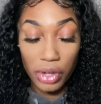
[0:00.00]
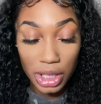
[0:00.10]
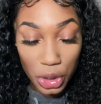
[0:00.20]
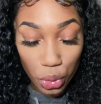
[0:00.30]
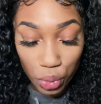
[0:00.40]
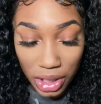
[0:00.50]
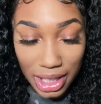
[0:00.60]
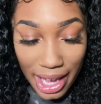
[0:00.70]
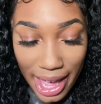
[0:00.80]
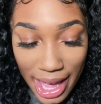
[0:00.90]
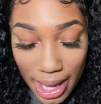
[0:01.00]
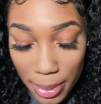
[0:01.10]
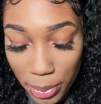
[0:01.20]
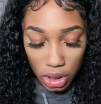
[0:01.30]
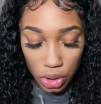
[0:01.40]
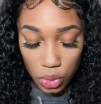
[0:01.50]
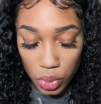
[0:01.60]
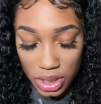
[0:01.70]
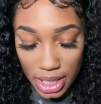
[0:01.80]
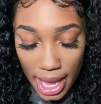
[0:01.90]
a little recap,
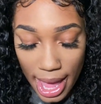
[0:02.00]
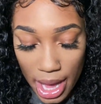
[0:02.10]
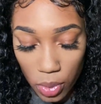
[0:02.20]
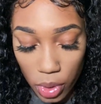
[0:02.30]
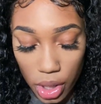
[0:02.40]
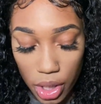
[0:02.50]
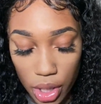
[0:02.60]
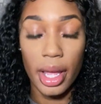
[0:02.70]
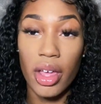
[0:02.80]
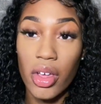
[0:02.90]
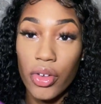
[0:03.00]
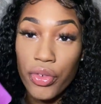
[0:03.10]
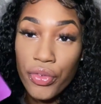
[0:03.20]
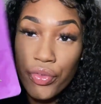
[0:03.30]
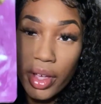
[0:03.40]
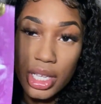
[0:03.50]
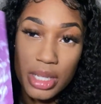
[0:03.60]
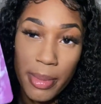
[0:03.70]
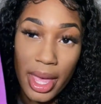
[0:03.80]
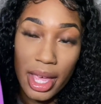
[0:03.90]
used our
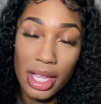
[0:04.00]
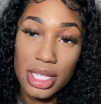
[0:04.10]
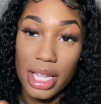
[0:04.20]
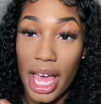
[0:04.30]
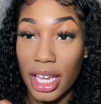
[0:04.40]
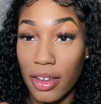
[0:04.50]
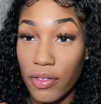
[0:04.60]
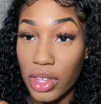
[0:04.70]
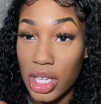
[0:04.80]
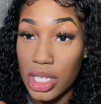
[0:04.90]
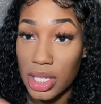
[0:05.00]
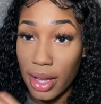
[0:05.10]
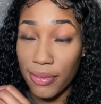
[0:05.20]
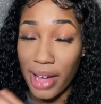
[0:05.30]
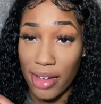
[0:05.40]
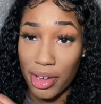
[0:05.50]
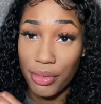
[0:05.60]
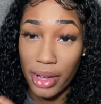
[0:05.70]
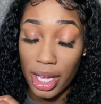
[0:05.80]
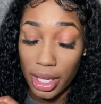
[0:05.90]
face mask. I give this a five out
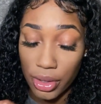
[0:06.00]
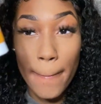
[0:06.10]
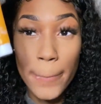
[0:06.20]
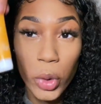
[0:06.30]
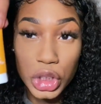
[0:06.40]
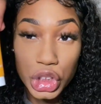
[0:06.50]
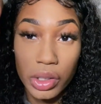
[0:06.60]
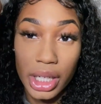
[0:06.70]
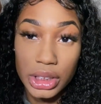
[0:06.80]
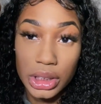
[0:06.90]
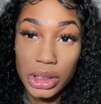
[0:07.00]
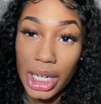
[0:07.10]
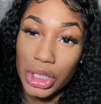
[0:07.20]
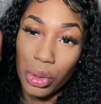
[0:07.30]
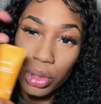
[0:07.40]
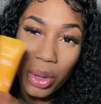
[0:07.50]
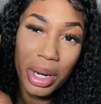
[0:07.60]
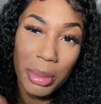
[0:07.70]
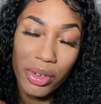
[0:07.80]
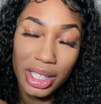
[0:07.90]
of five. Moisturizer, I don't know
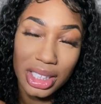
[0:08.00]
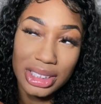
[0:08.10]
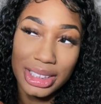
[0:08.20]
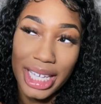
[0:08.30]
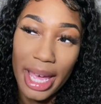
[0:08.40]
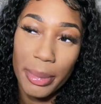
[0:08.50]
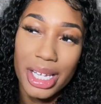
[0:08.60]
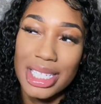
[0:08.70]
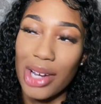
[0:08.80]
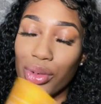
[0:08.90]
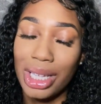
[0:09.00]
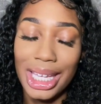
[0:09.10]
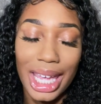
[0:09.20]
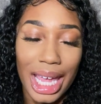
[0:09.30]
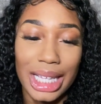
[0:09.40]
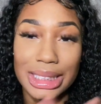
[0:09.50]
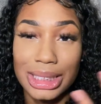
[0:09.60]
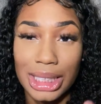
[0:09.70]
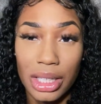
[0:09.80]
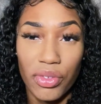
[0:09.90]
what I'm gonna rate this yet because I really can't
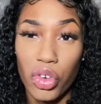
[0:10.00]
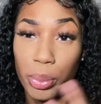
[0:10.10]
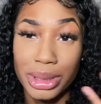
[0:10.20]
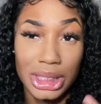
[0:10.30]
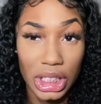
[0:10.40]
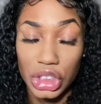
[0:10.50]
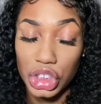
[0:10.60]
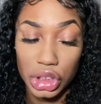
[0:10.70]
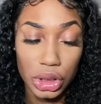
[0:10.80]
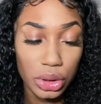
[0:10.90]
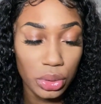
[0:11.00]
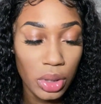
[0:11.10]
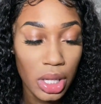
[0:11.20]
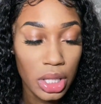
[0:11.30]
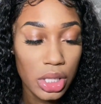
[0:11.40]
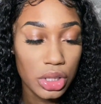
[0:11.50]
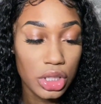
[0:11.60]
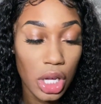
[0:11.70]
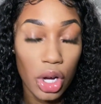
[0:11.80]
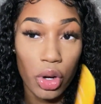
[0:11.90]
see the full potential.
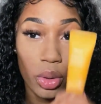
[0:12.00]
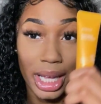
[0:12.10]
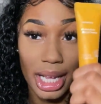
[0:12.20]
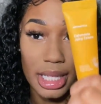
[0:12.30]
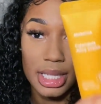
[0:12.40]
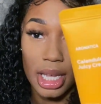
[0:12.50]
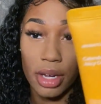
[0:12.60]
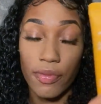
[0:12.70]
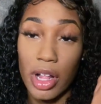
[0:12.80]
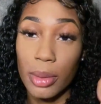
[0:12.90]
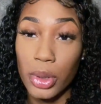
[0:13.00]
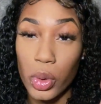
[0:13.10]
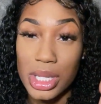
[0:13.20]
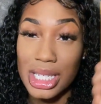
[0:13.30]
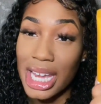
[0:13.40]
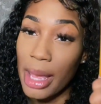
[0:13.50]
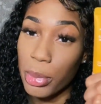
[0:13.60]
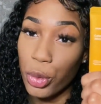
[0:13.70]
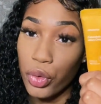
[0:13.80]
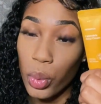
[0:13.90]
So like I said, follow me on
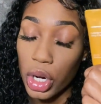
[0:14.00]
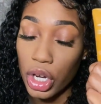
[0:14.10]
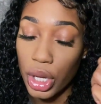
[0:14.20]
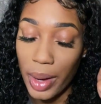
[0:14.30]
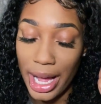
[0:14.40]
Snap if you want to know